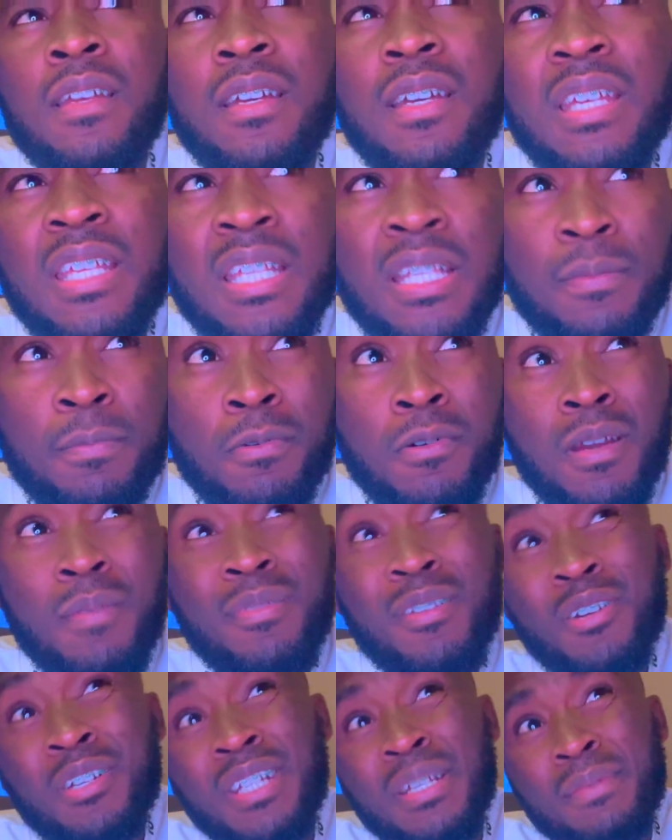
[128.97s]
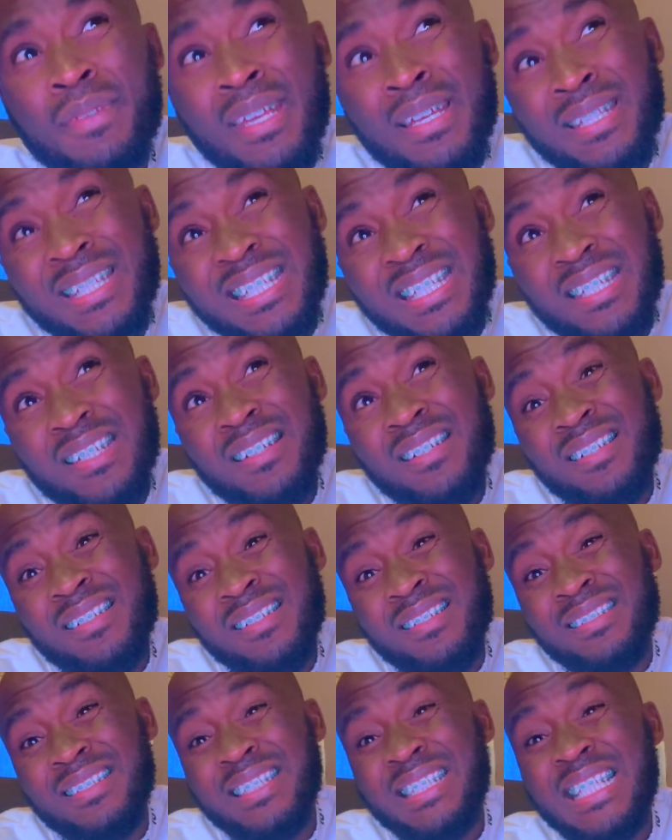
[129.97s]
It's probably going to be
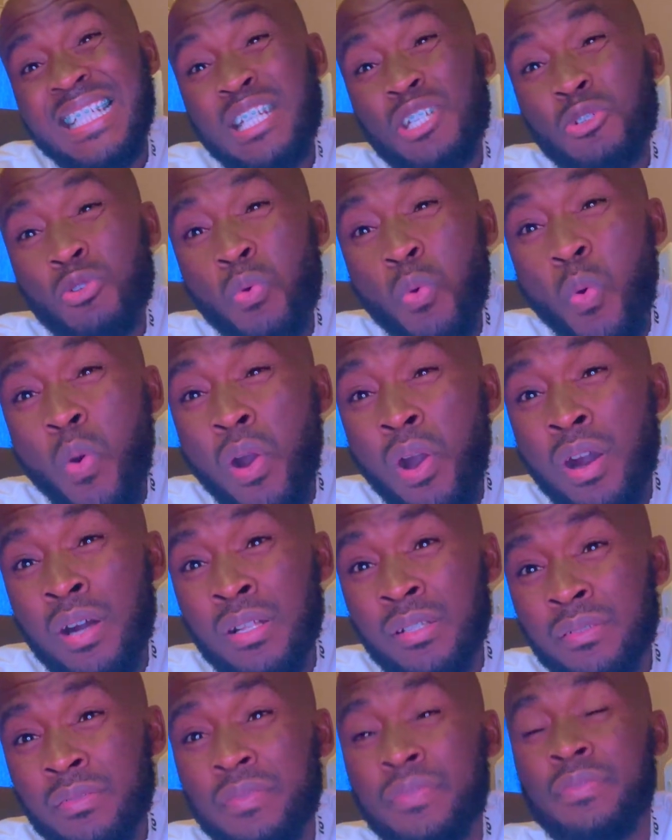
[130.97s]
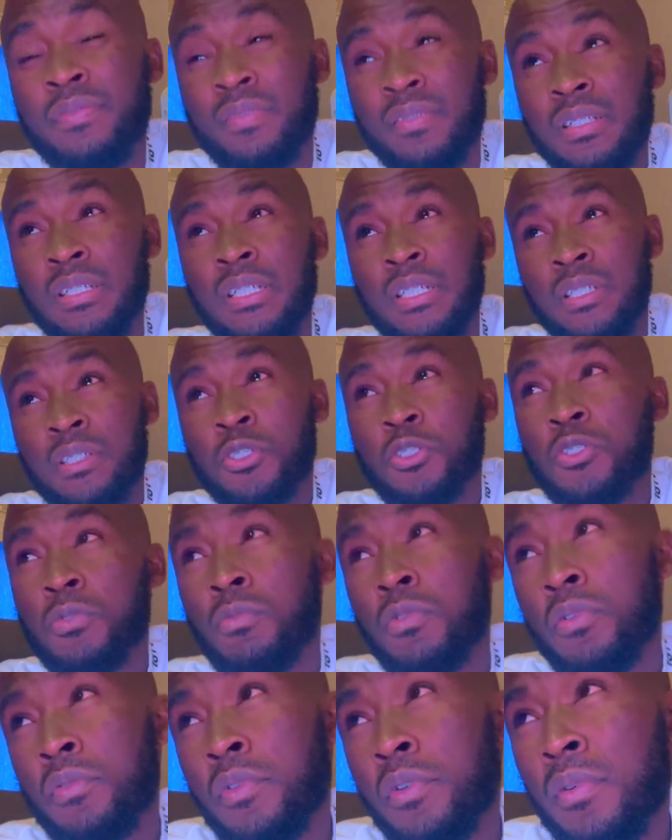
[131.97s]
until 12
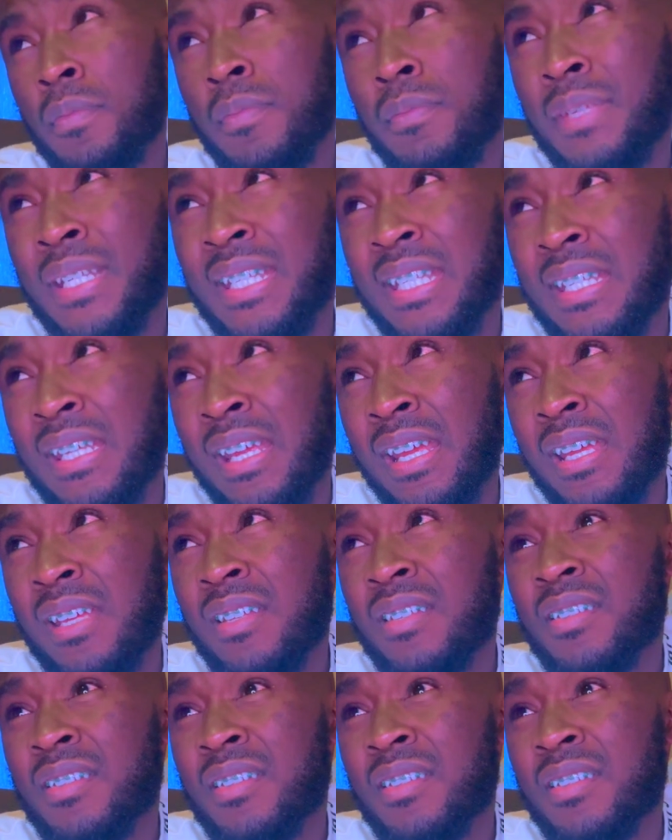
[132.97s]
tomorrow, midday.